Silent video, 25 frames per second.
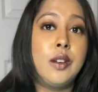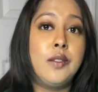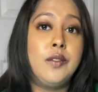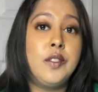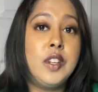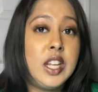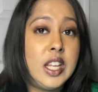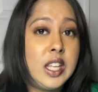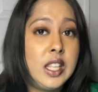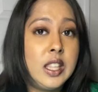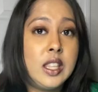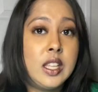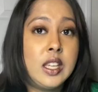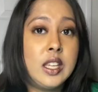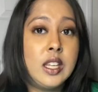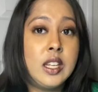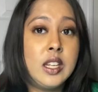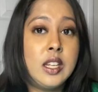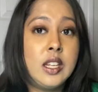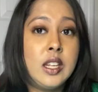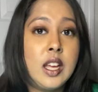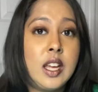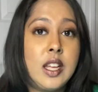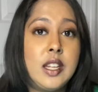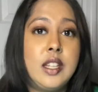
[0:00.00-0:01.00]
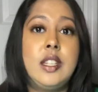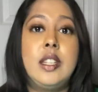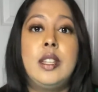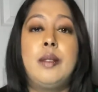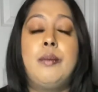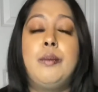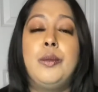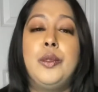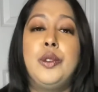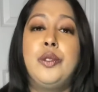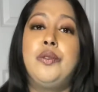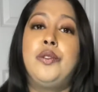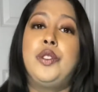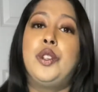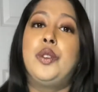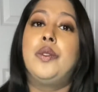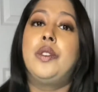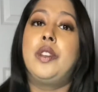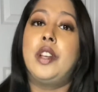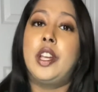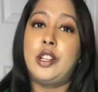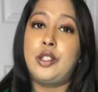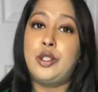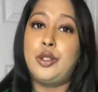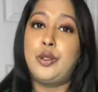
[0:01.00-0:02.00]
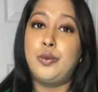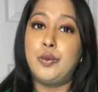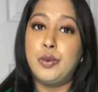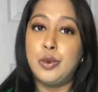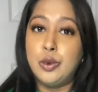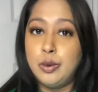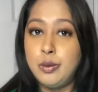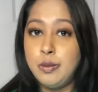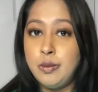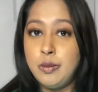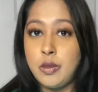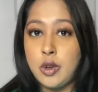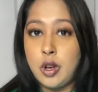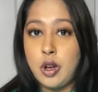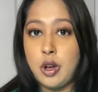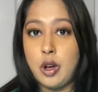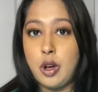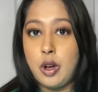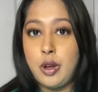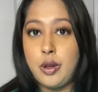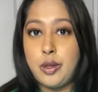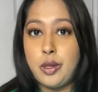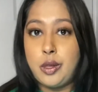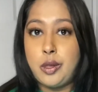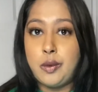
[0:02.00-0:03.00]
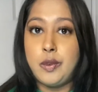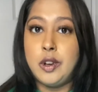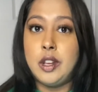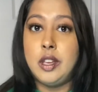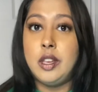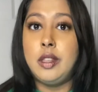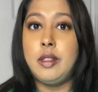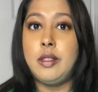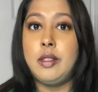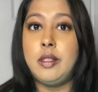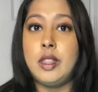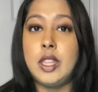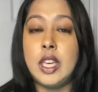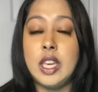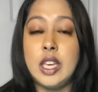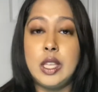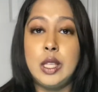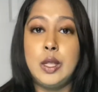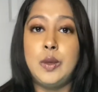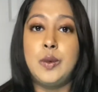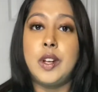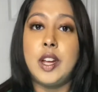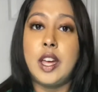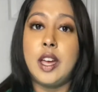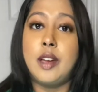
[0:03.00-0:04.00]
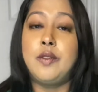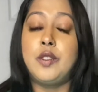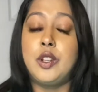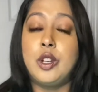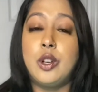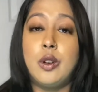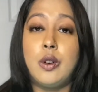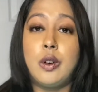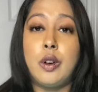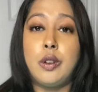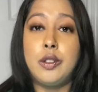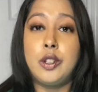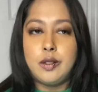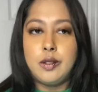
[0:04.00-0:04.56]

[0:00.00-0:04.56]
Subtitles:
Nathan had to move to the next room. All 3 things would have to go.